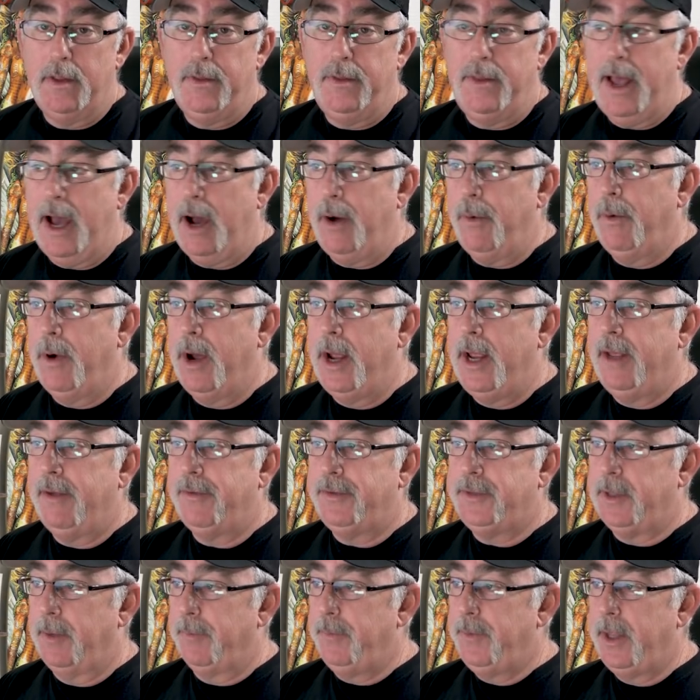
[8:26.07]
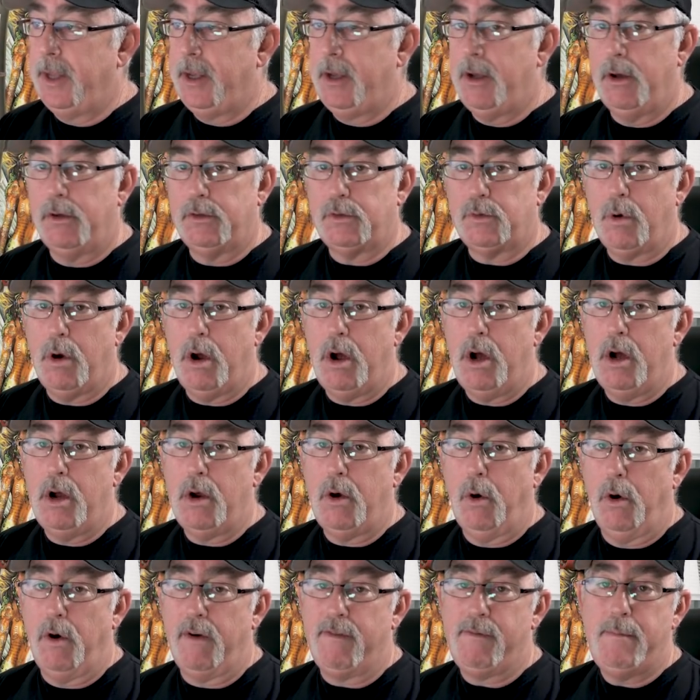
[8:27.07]
That way, if something goes wrong
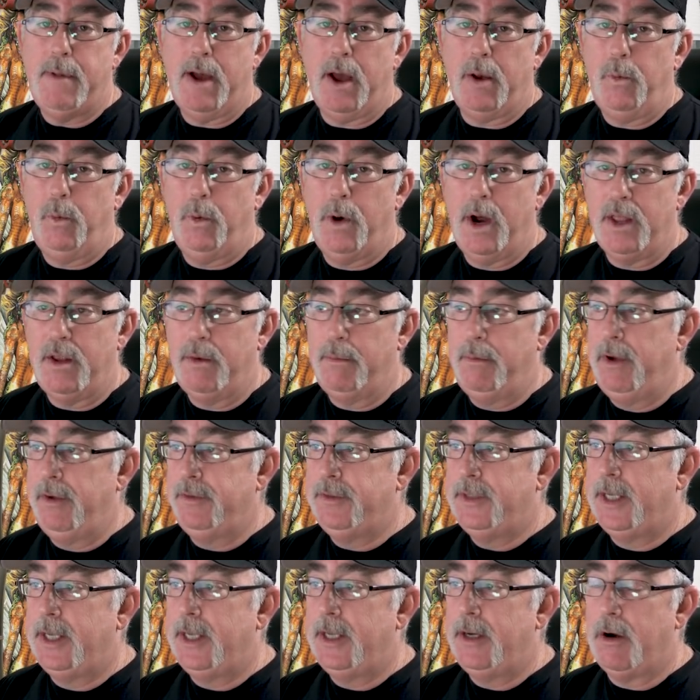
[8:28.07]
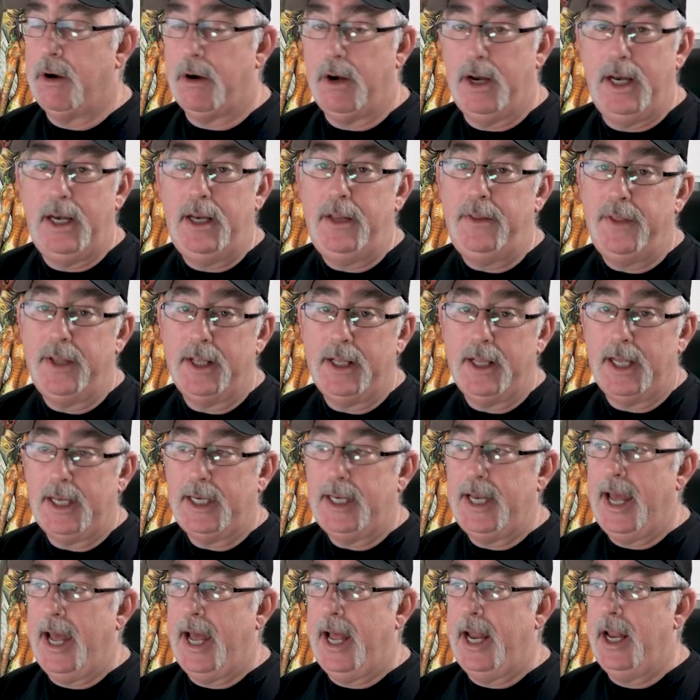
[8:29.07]
or if bad weather moves in or anything
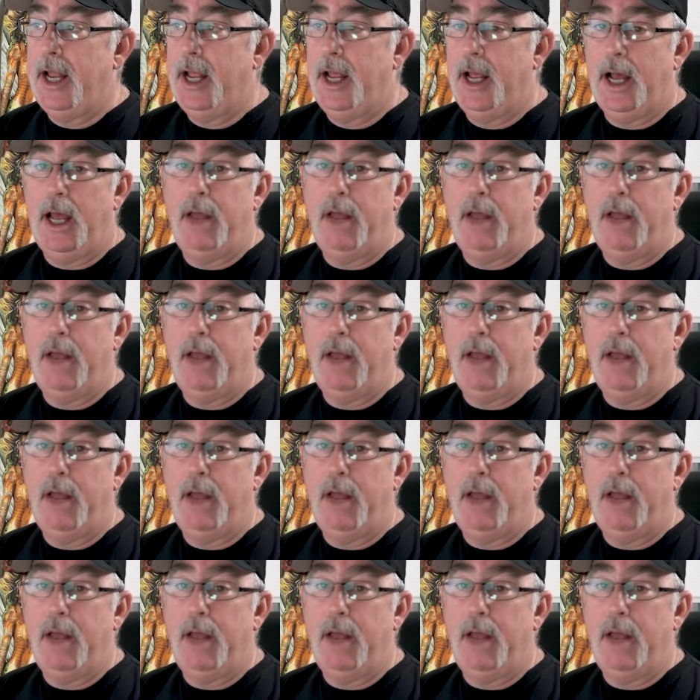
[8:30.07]
like that,